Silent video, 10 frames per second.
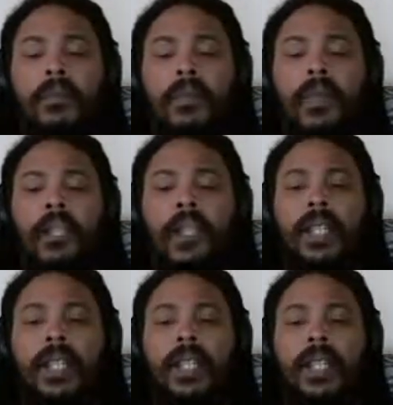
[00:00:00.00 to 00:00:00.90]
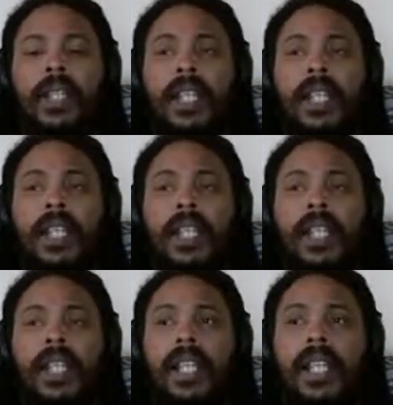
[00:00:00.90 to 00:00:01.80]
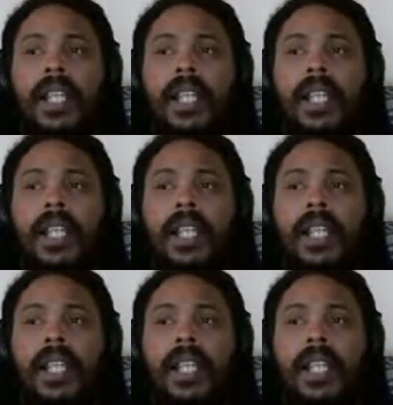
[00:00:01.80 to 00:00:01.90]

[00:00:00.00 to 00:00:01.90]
(silence)